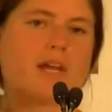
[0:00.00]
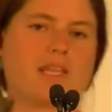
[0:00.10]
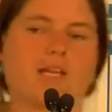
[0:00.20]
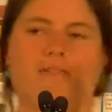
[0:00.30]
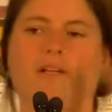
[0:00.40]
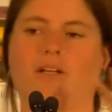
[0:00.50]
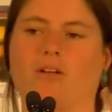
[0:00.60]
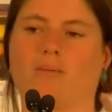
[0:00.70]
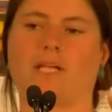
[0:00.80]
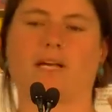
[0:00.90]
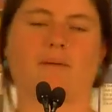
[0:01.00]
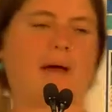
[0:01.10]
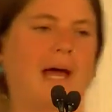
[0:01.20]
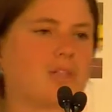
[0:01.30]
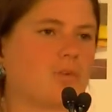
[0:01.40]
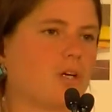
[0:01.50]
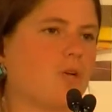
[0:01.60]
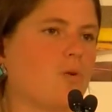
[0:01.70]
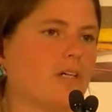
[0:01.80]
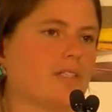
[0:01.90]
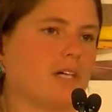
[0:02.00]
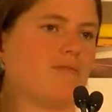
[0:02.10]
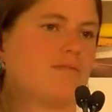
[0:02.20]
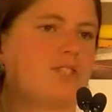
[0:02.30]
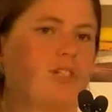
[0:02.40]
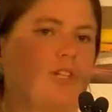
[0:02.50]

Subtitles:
think of it a little bit like a patchwork quilt of,